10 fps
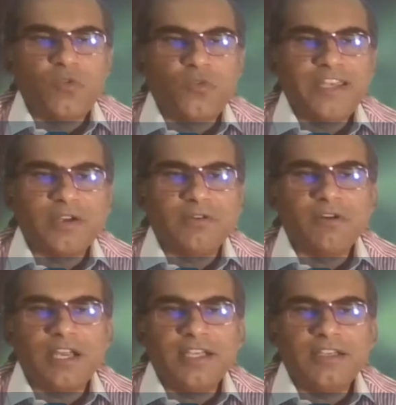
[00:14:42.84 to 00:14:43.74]
When
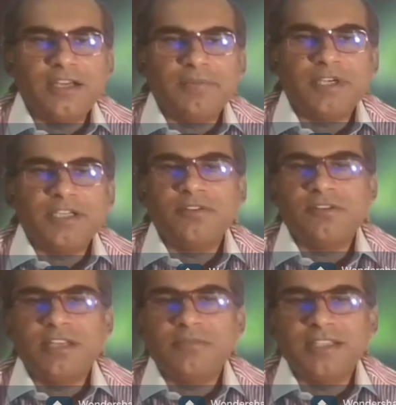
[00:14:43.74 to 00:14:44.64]
required, a
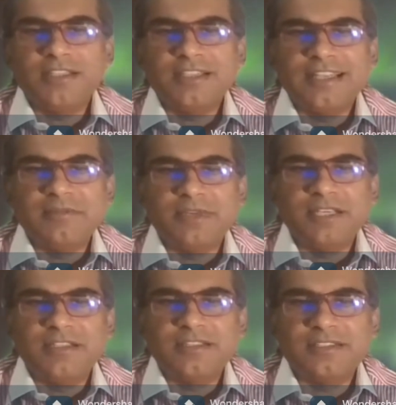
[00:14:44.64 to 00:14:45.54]
particular mental
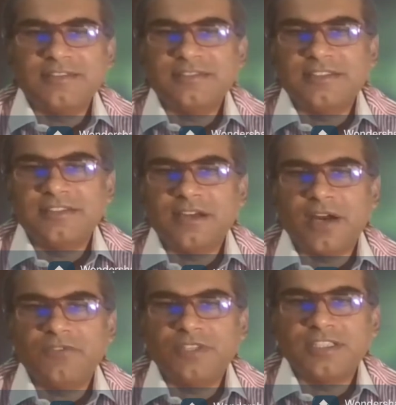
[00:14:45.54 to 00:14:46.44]
element is listed
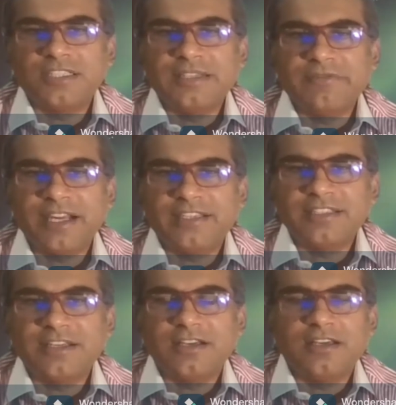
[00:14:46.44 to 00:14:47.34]
after the
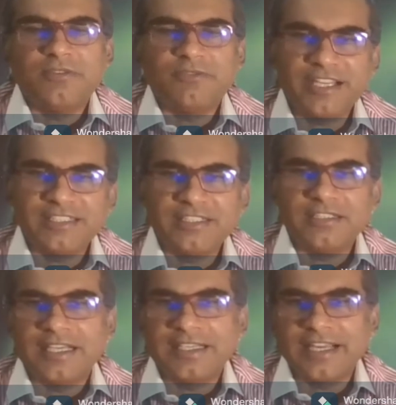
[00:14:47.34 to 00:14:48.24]
affected
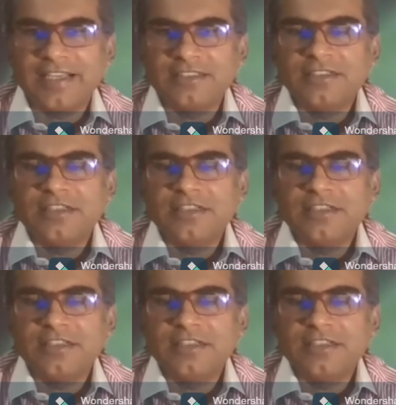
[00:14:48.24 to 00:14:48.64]
conduct,